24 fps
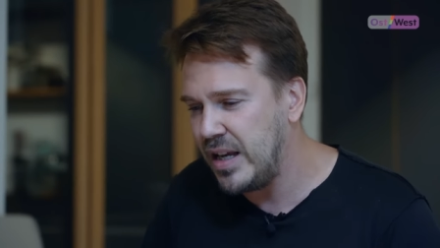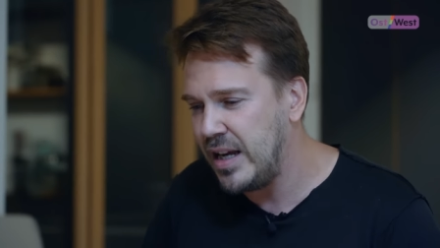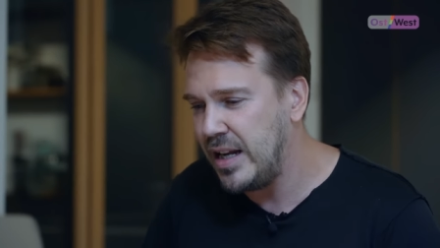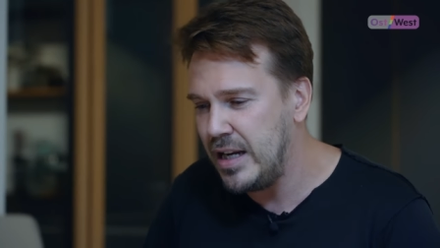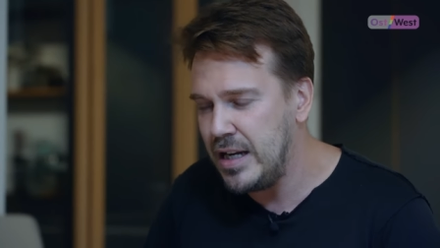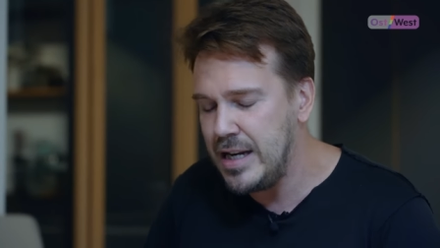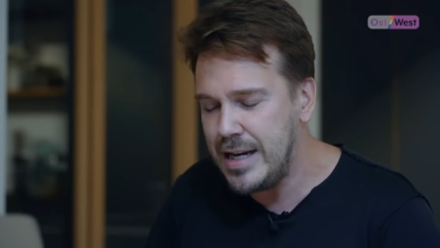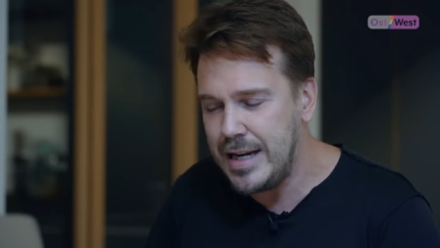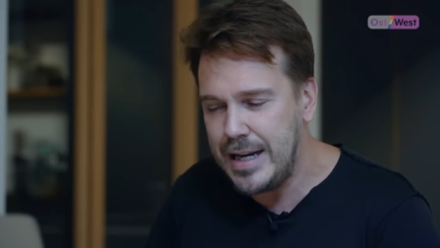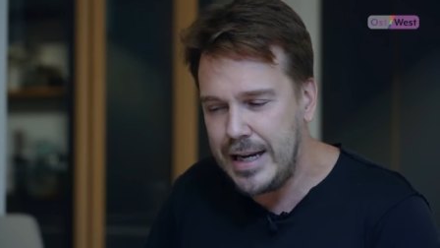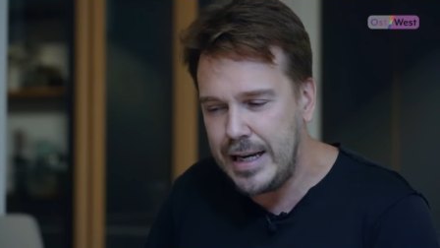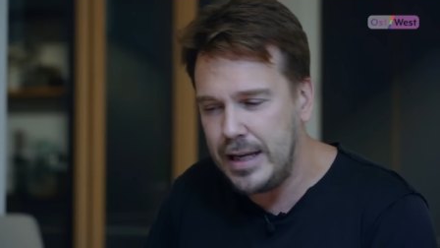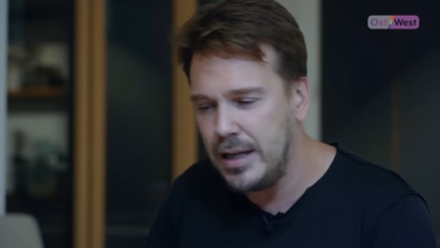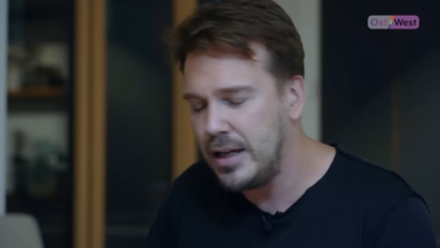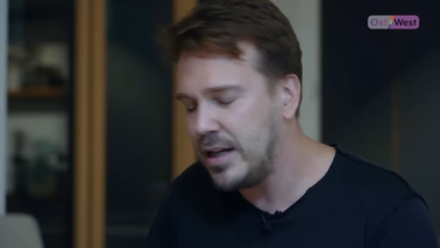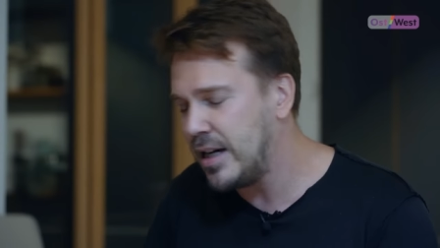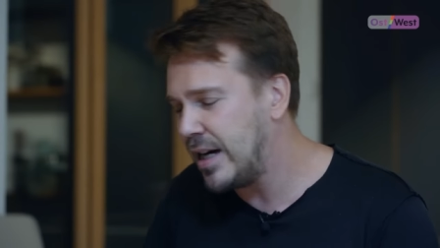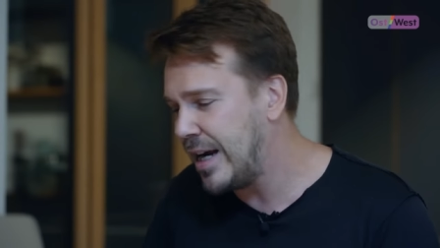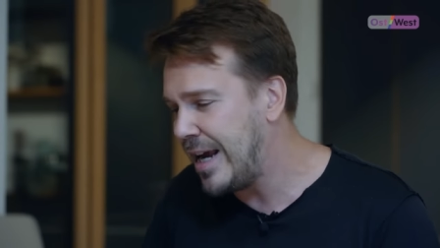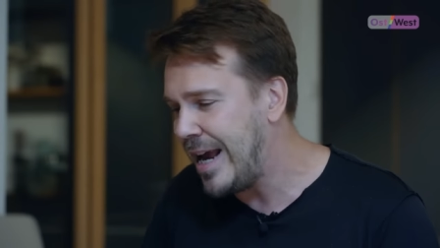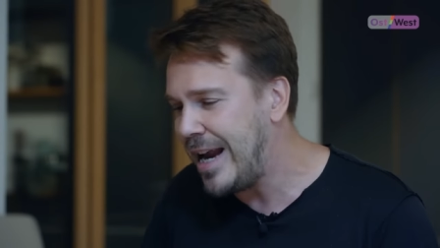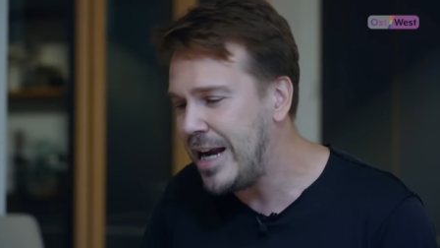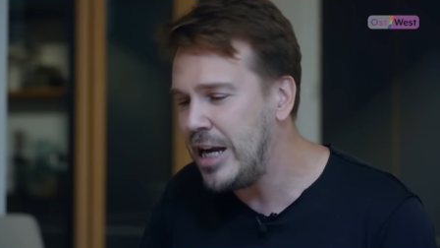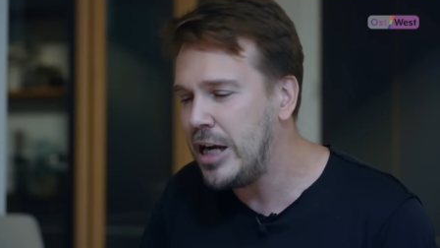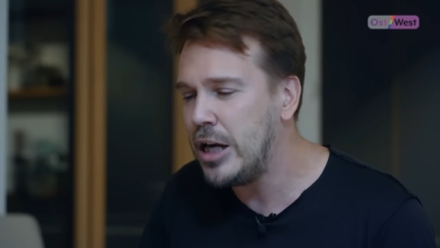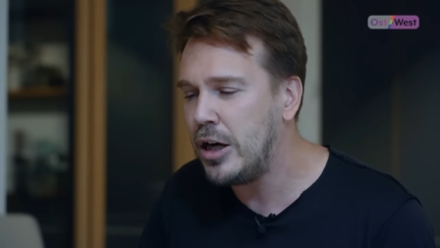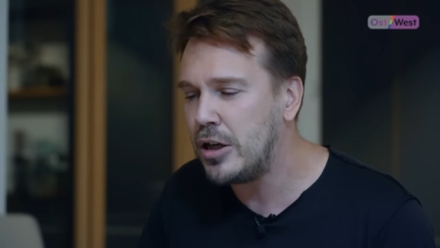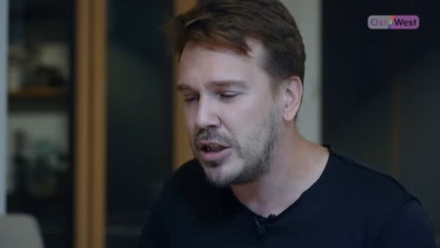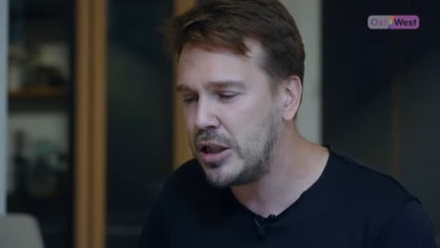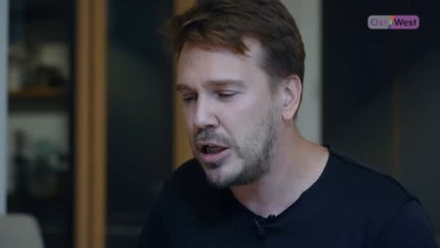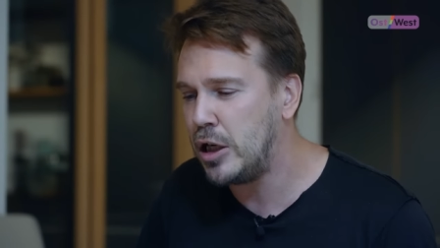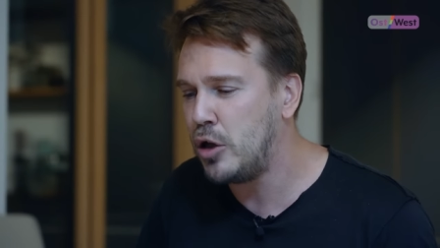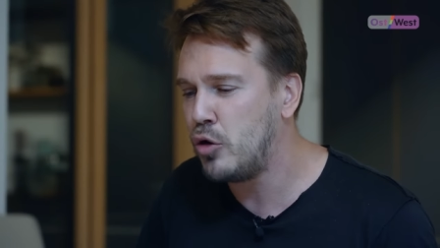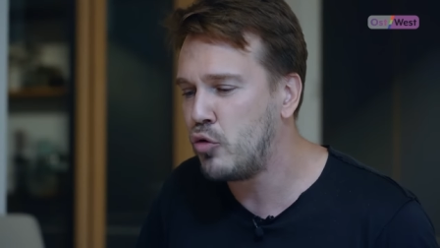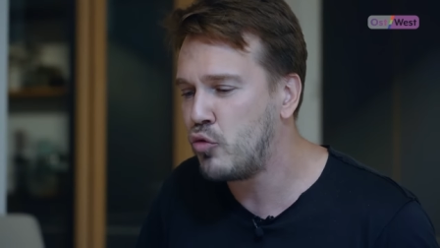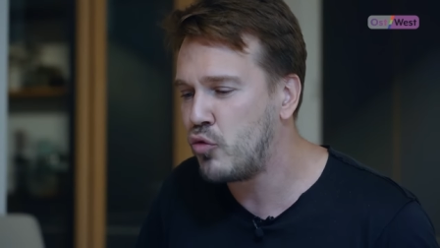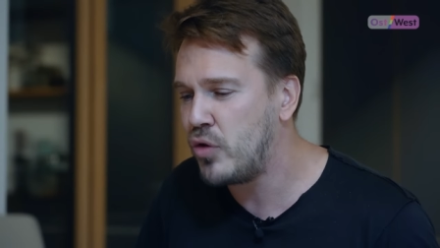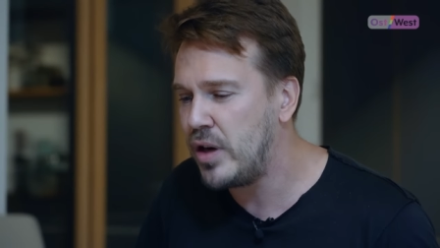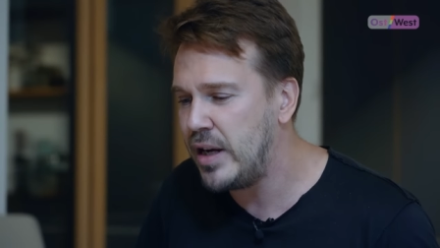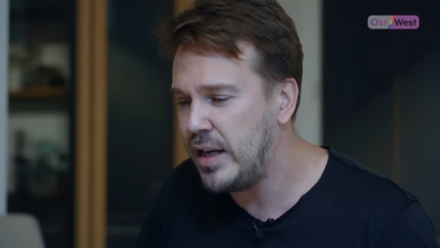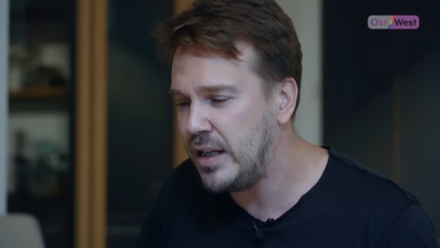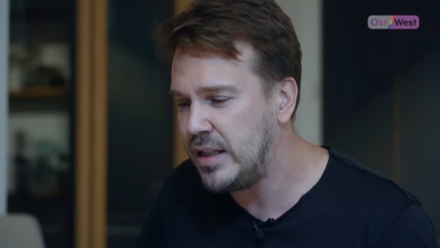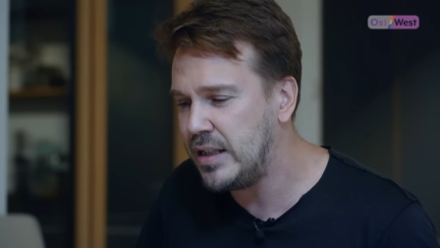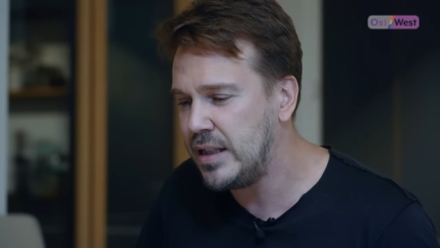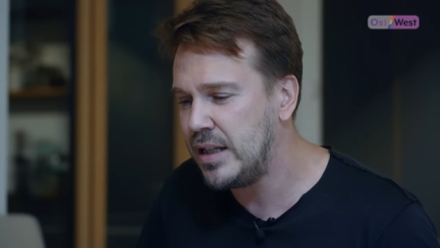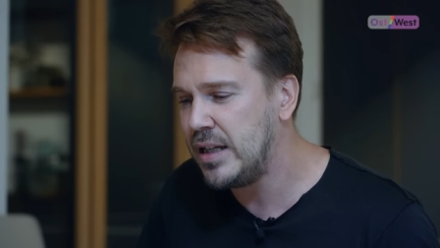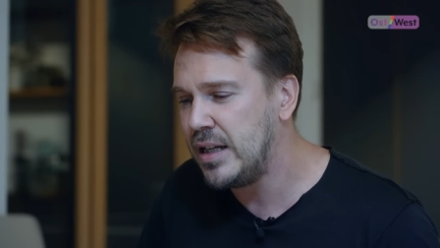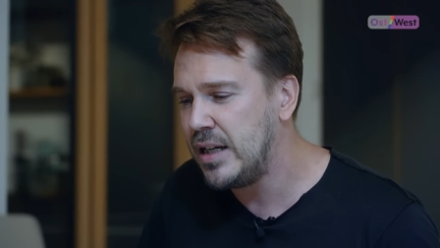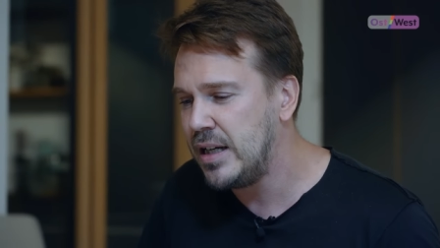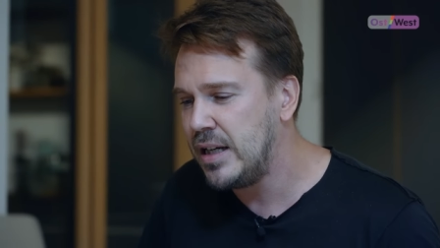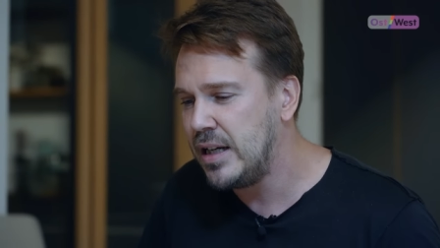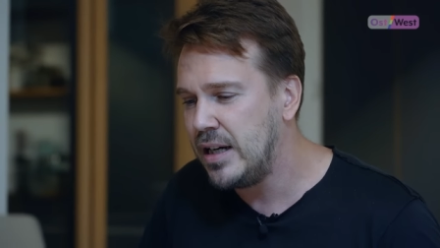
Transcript: and uh, cannot tolerate